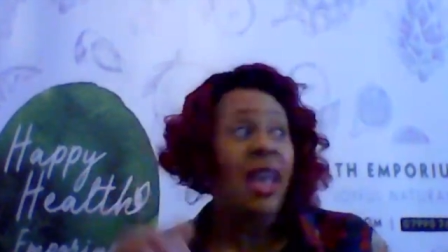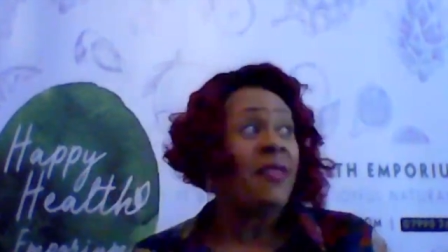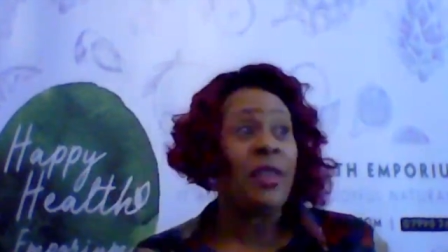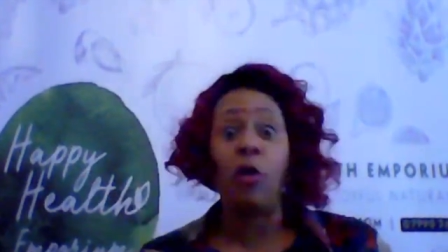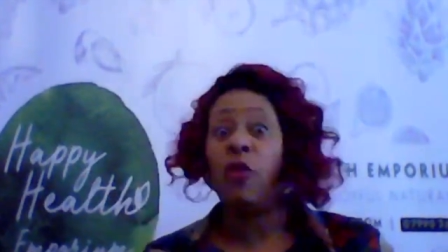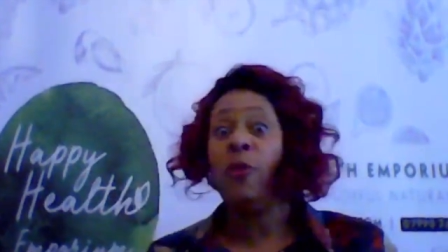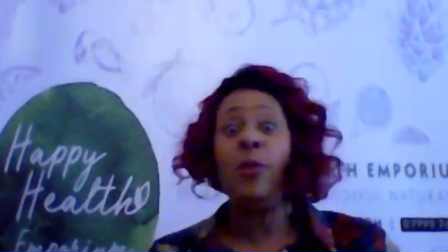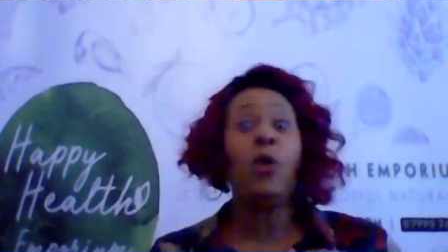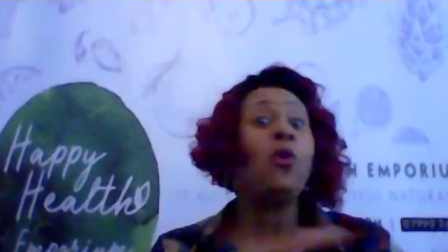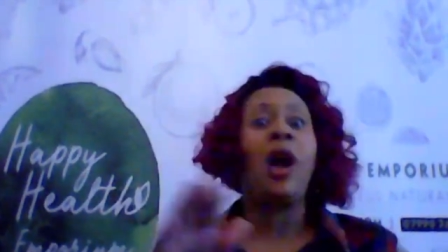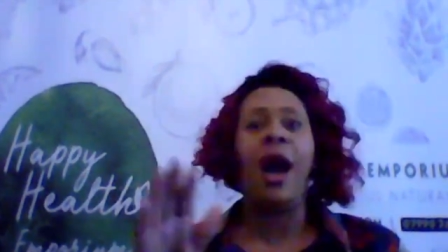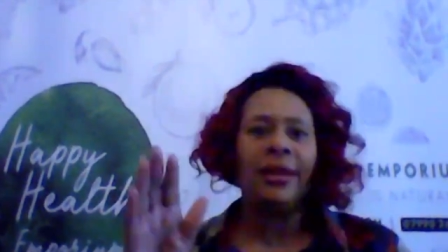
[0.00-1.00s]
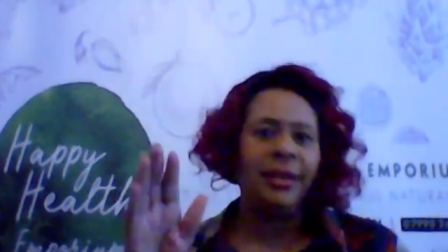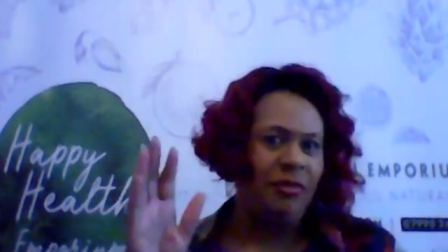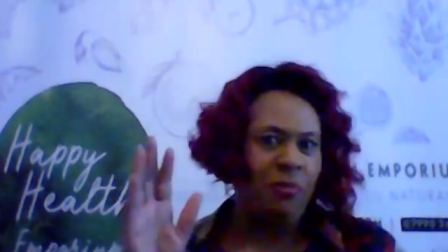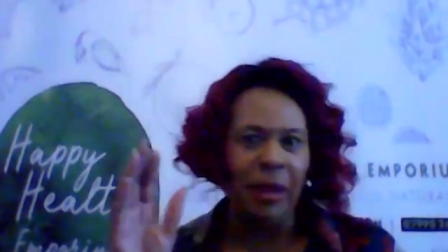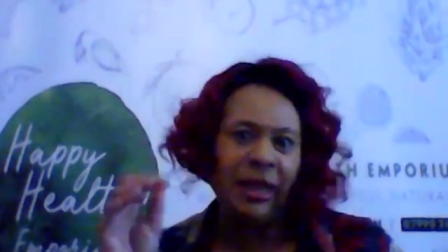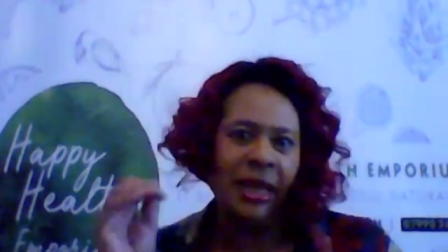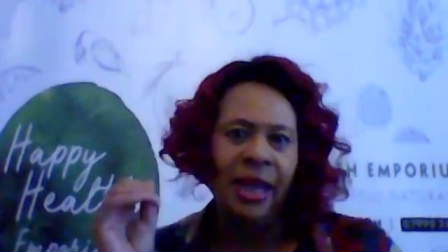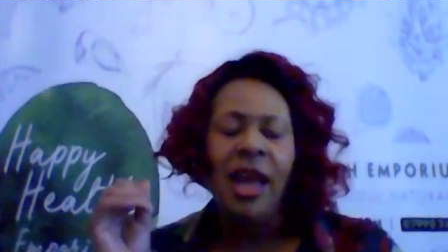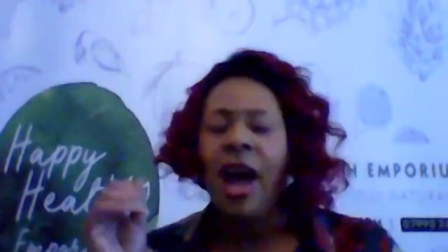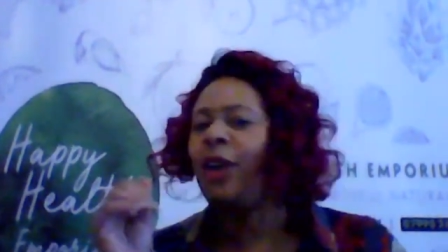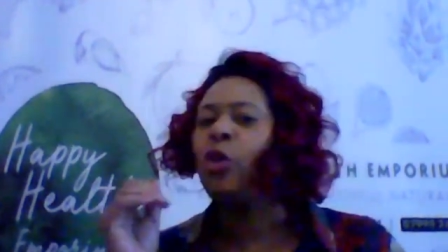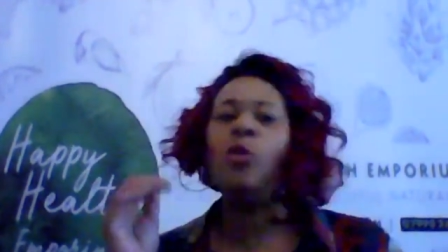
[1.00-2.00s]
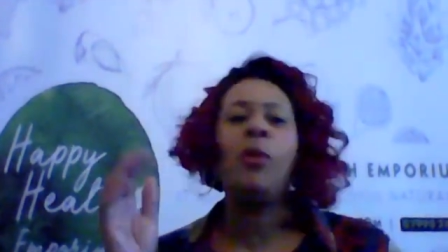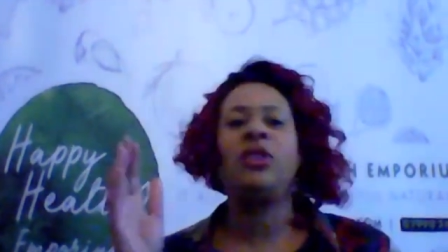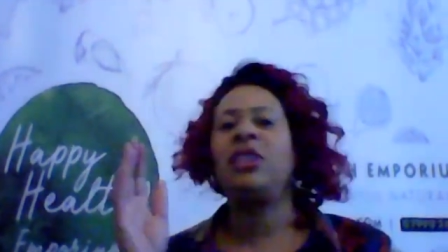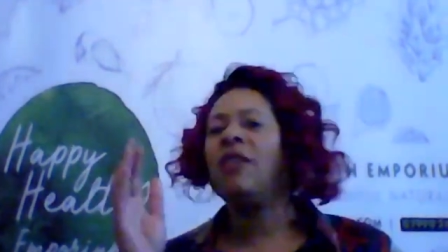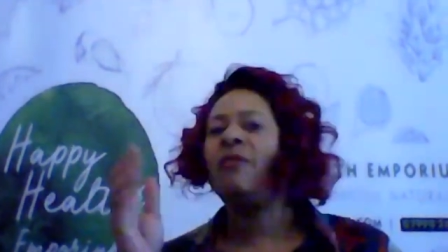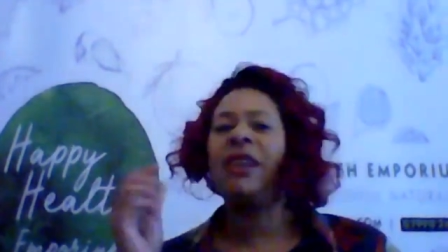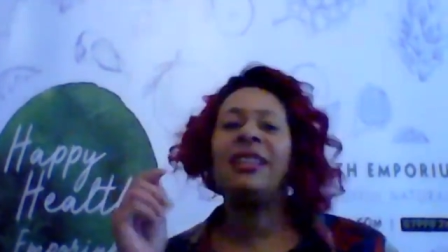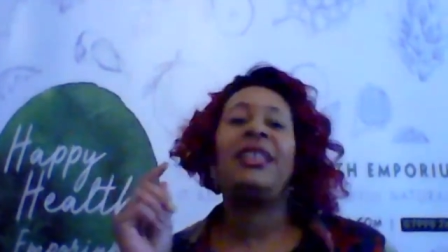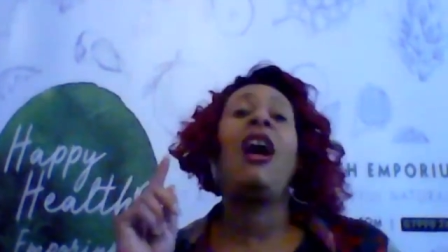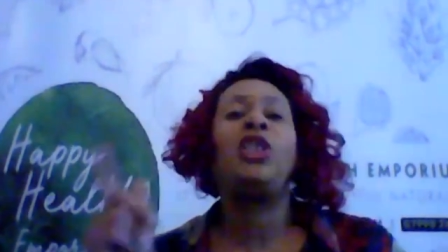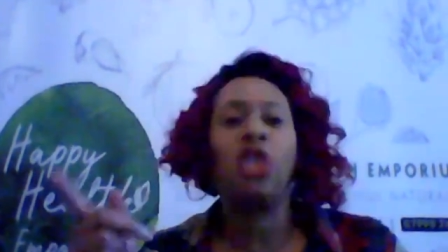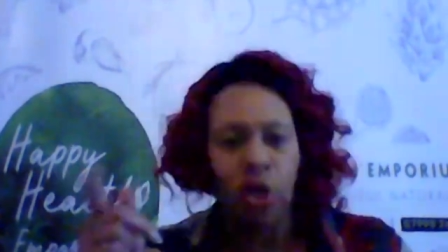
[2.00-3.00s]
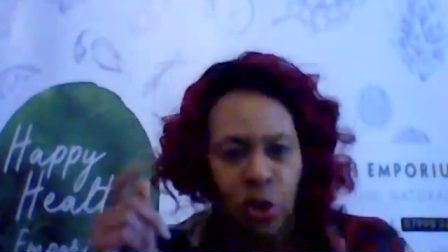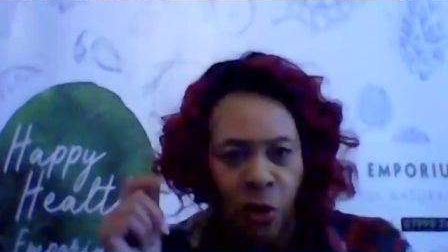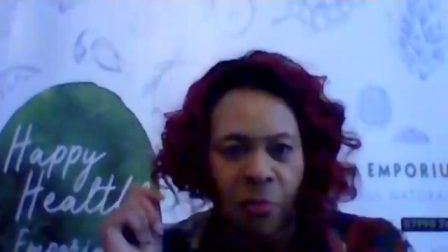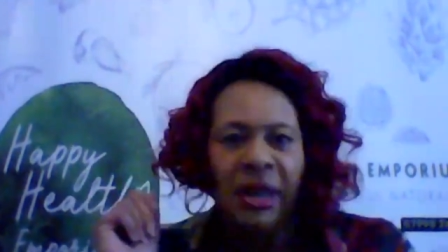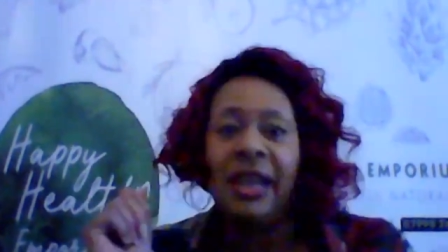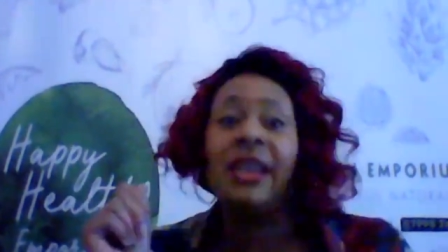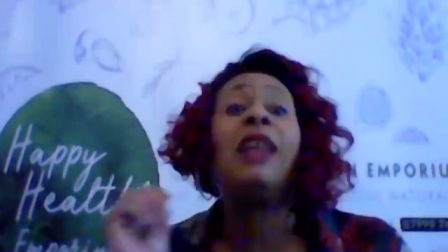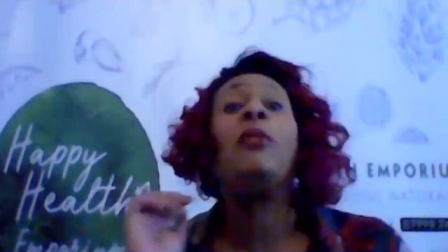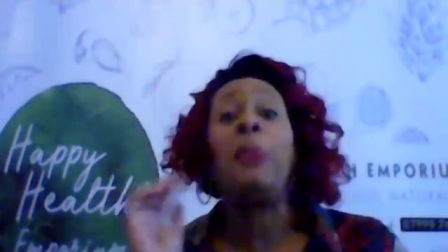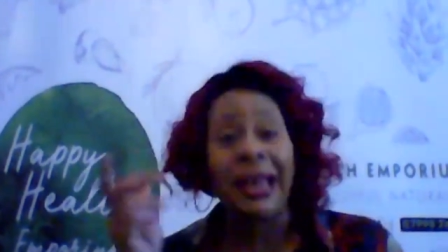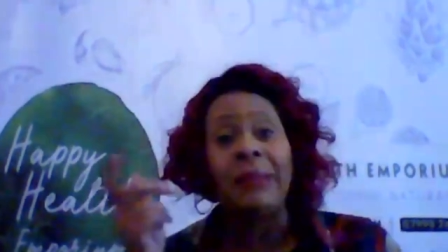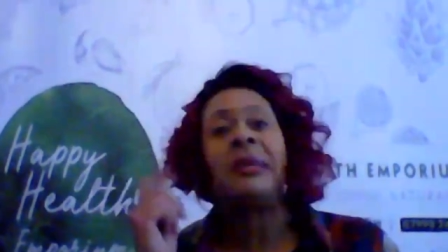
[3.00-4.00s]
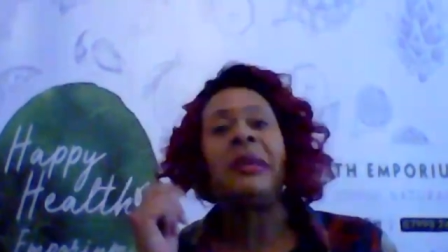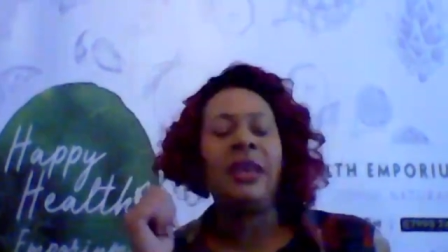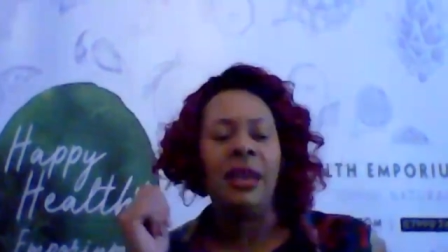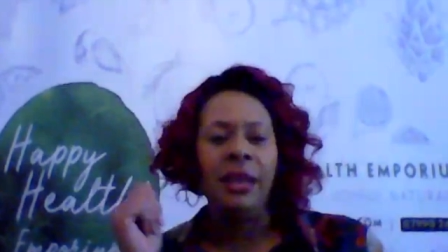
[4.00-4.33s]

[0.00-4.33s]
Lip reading: They're offering me all kinds of money. I could almost turn around and say, I'll charge you $1 million, and they'll pay me.